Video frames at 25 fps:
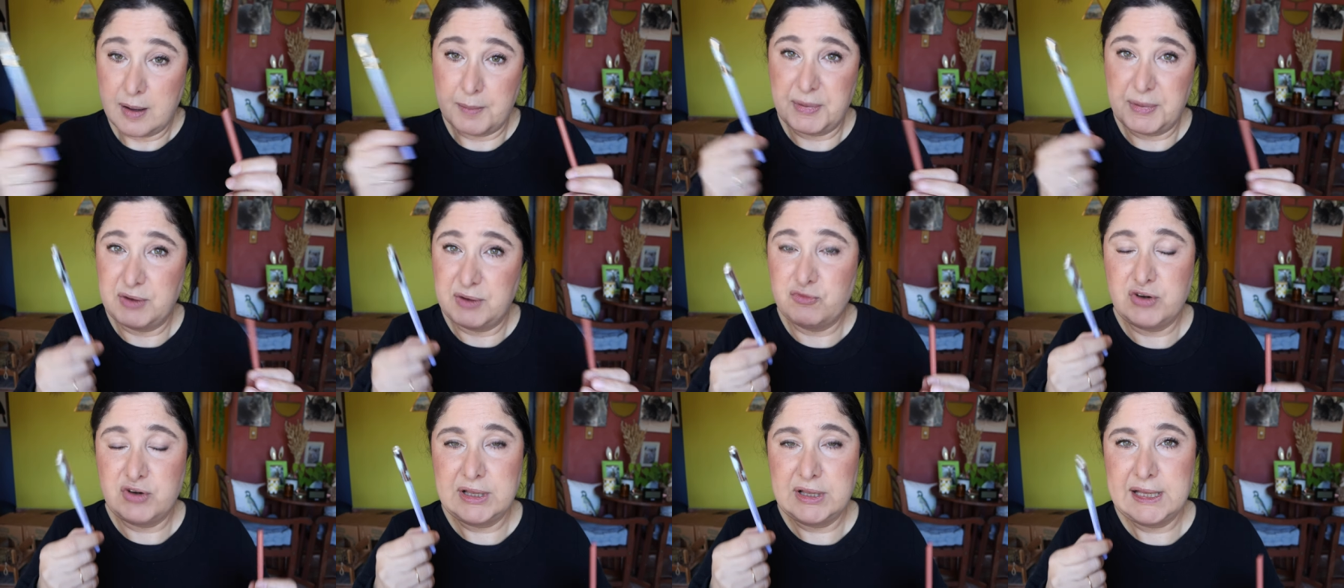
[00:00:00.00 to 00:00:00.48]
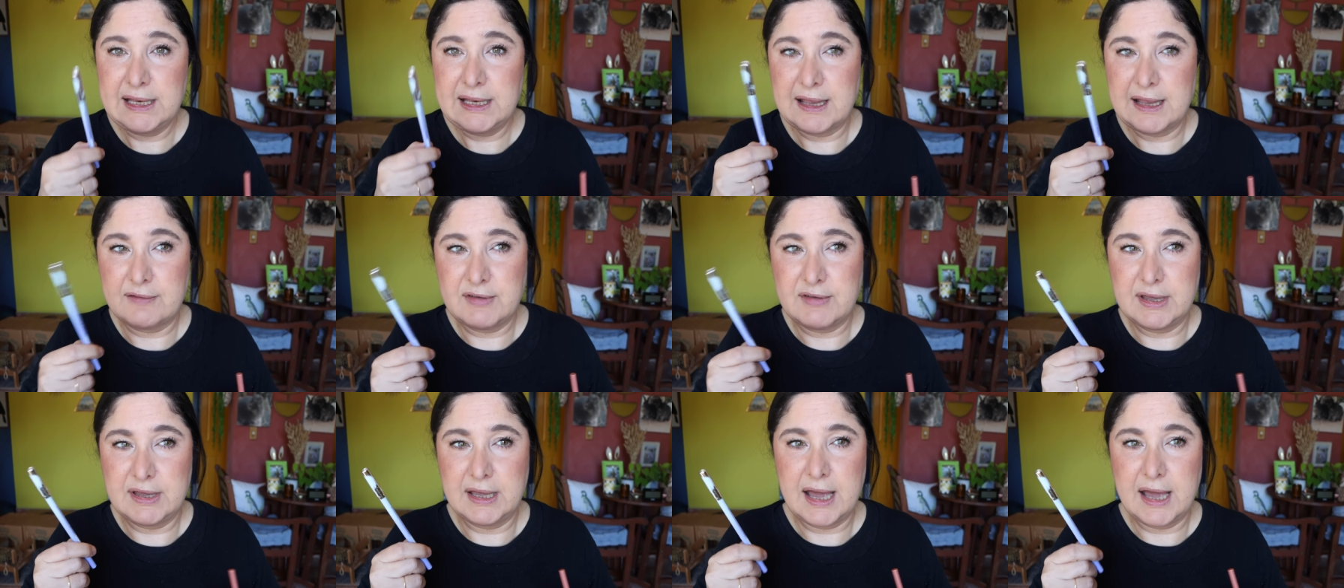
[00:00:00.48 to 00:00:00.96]
been really
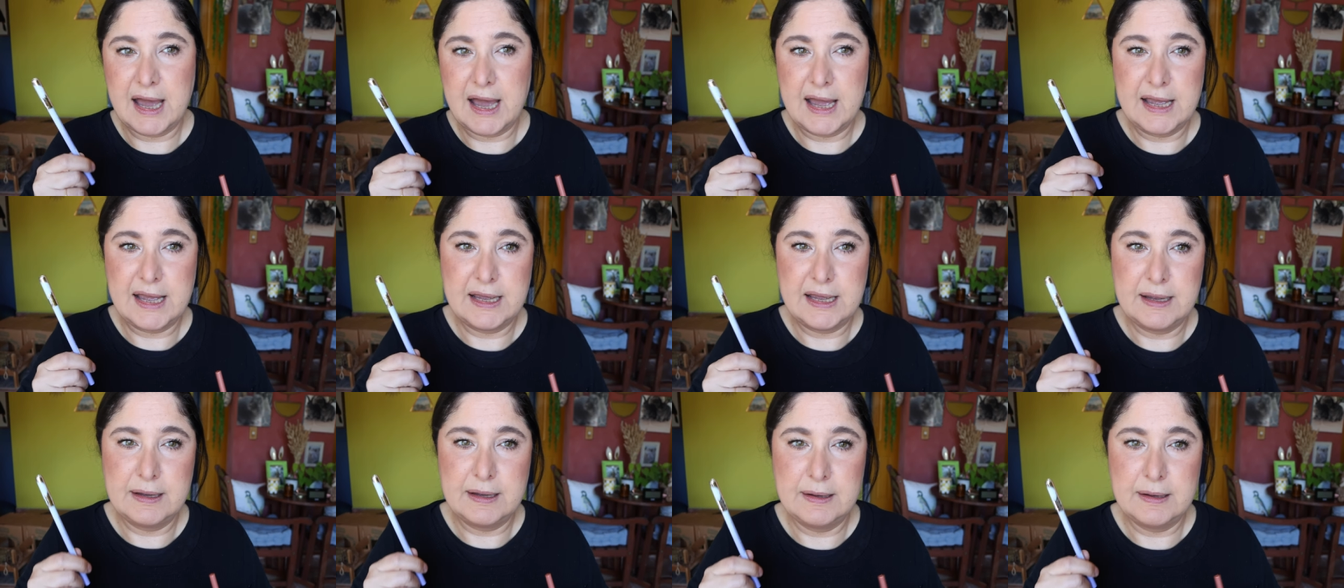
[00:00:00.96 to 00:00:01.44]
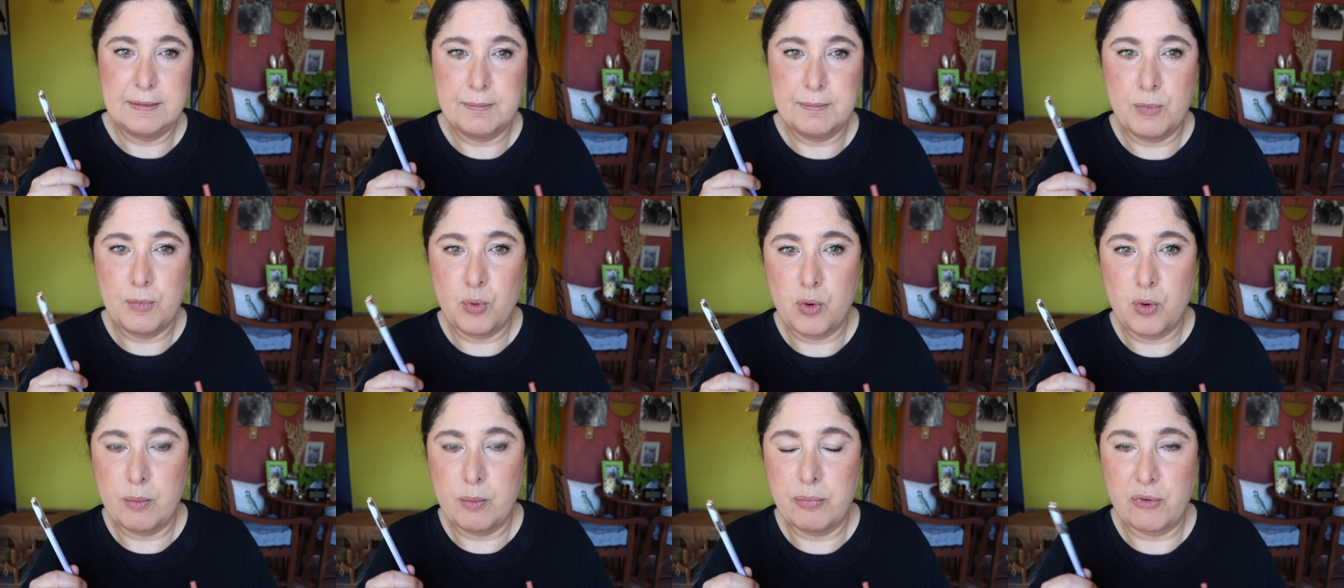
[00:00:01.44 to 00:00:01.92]
loving a
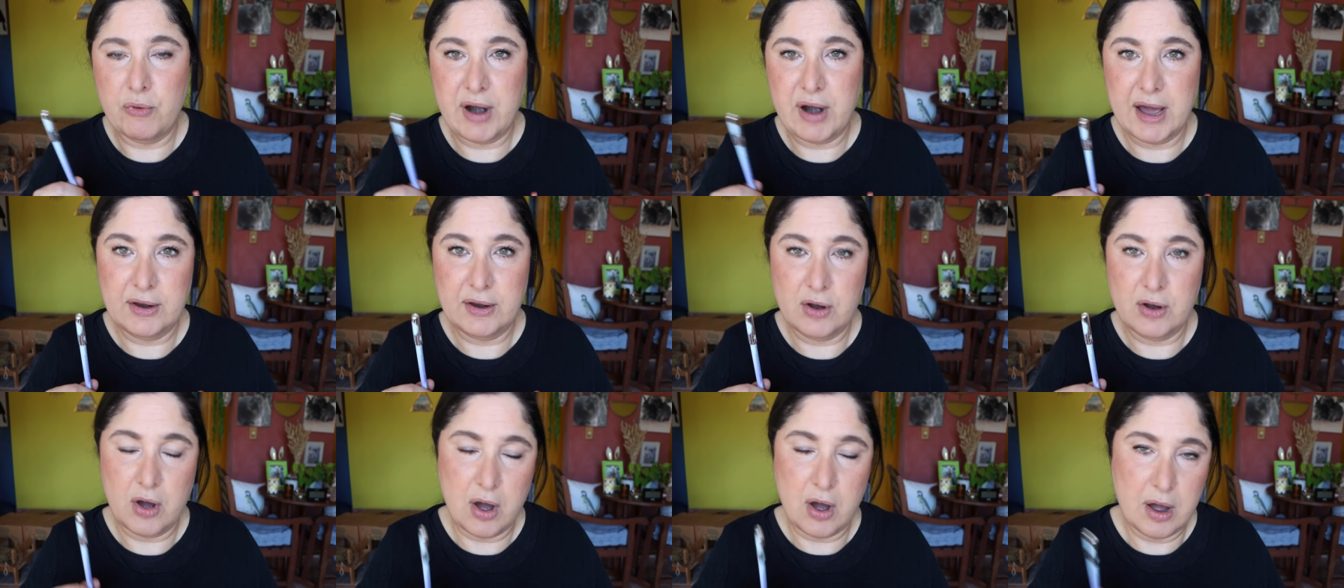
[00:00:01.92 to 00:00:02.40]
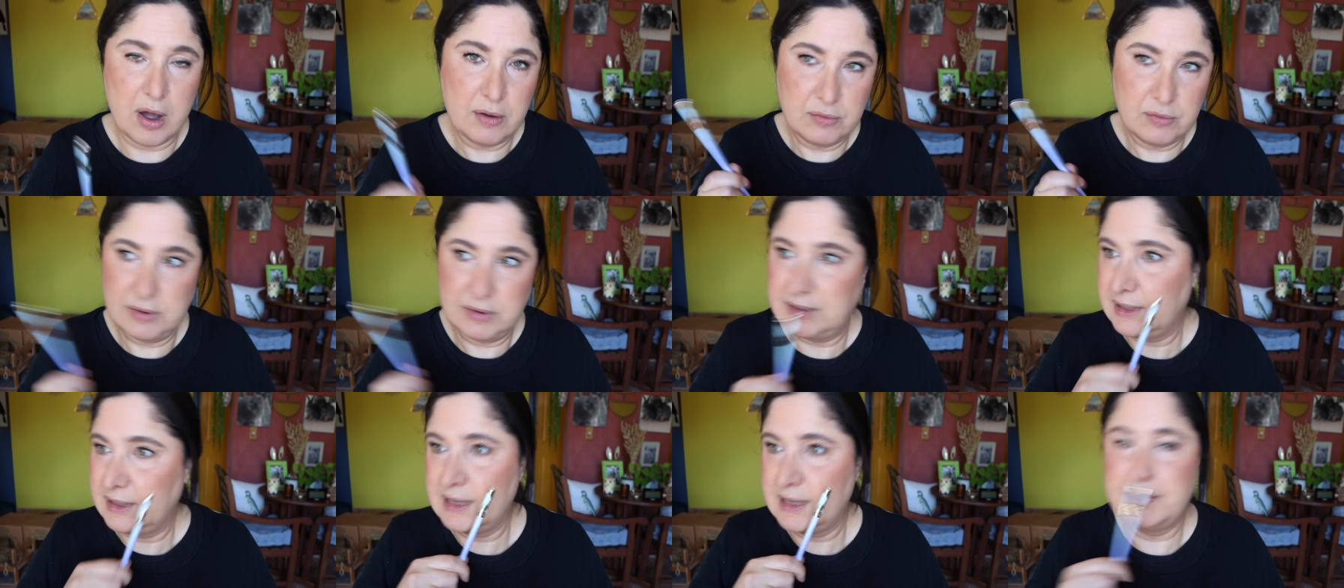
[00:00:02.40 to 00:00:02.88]
more browner
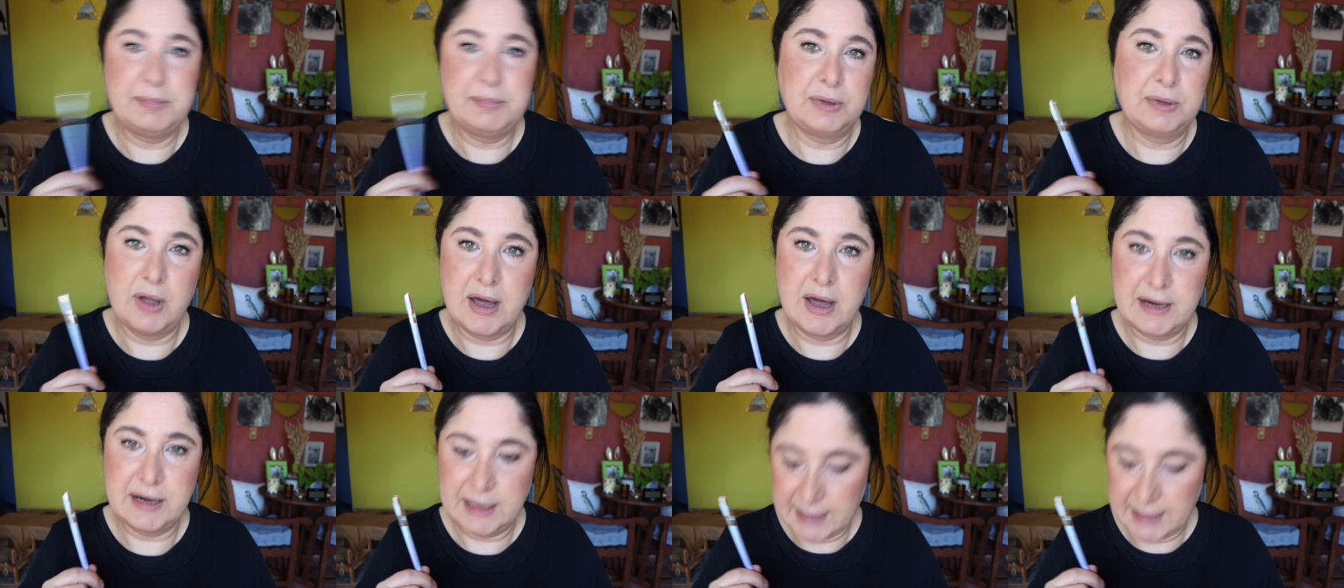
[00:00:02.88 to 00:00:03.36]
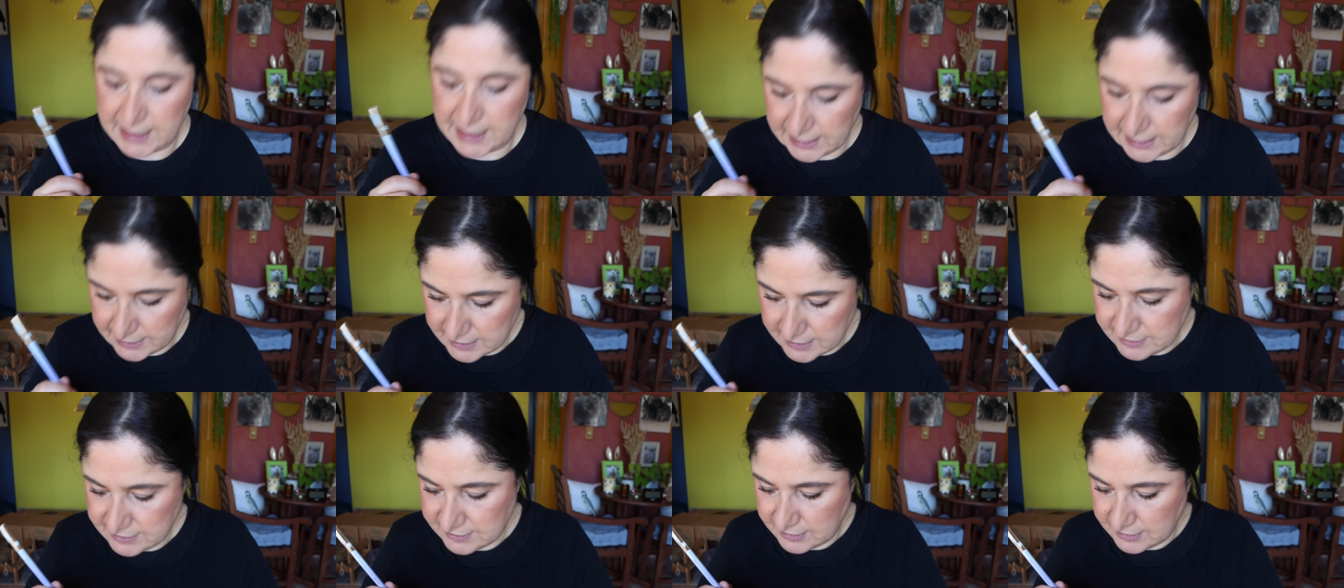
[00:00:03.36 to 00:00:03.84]
lip liner
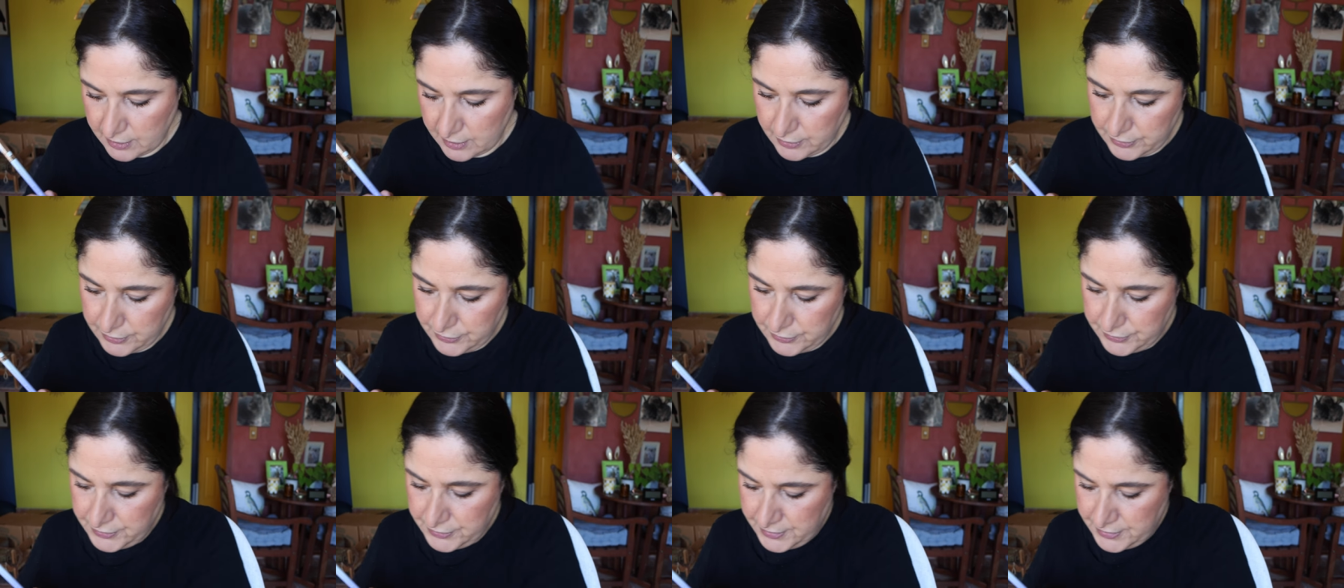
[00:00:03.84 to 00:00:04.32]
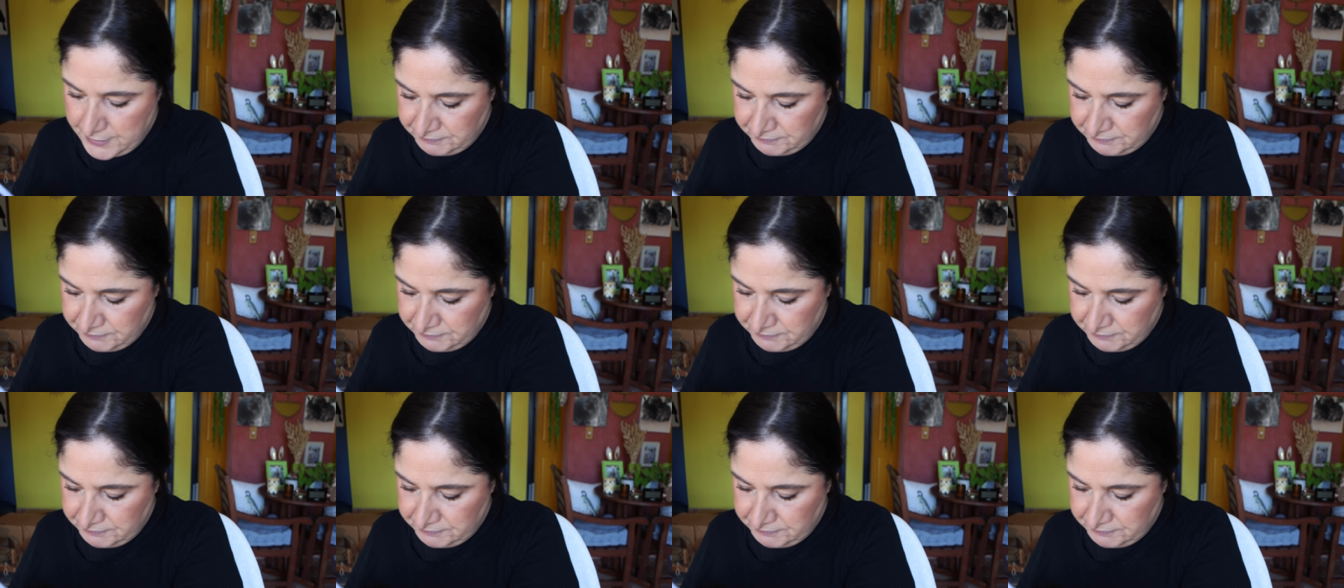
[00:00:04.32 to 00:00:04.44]
lately so